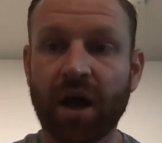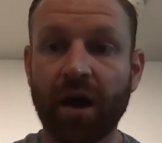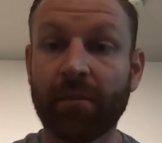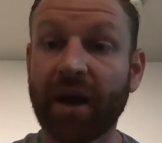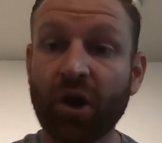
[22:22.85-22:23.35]

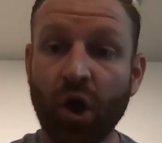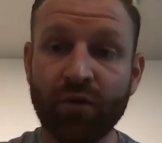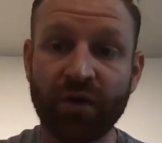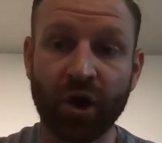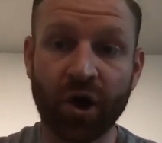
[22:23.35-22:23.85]
my
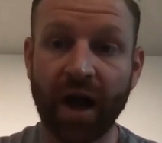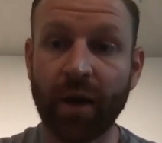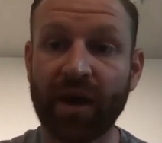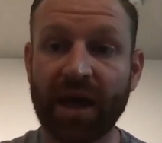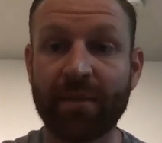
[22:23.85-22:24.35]
co-founder and I,
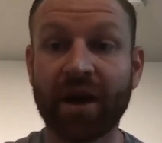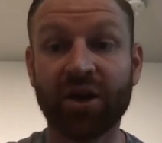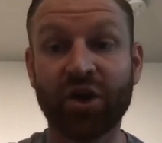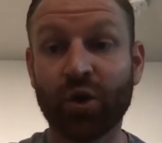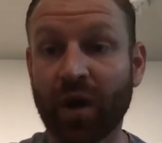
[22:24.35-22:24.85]
we came out
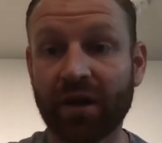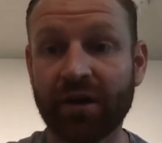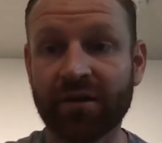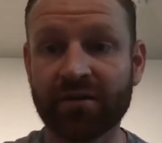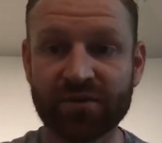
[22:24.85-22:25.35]
of New Relic.